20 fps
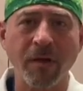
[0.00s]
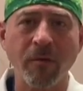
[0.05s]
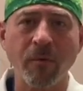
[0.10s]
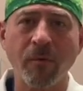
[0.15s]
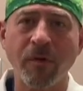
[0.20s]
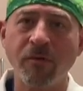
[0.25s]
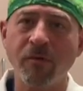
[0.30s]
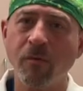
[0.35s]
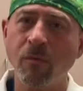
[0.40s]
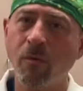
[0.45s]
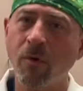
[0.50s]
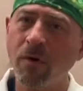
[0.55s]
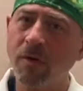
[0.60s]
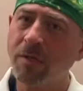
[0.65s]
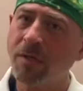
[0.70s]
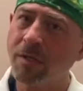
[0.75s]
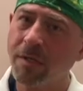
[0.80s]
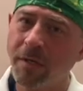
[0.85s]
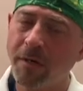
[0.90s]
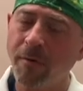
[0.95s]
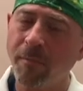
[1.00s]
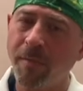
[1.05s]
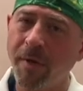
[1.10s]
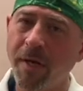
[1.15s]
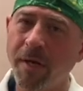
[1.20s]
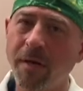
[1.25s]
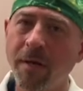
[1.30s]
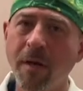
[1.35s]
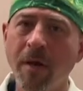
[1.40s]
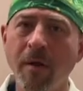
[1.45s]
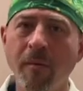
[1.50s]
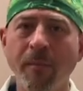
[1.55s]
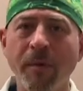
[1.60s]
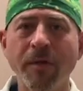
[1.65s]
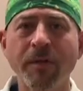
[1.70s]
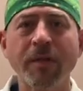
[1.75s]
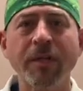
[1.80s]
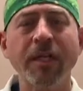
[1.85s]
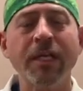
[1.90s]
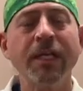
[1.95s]
which worked a little bit, but
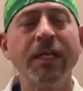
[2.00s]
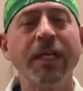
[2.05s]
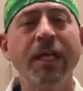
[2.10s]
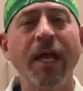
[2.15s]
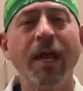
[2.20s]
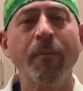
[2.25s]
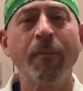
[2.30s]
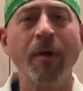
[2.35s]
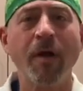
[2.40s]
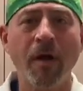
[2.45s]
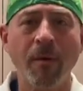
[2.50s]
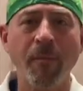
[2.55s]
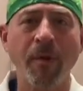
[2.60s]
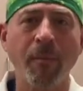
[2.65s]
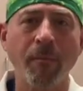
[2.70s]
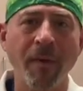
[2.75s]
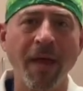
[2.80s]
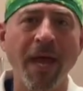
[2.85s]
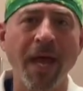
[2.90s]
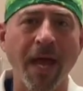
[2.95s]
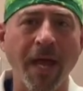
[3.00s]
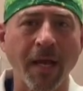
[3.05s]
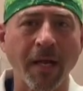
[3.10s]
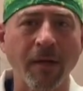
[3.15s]
it kept coming back.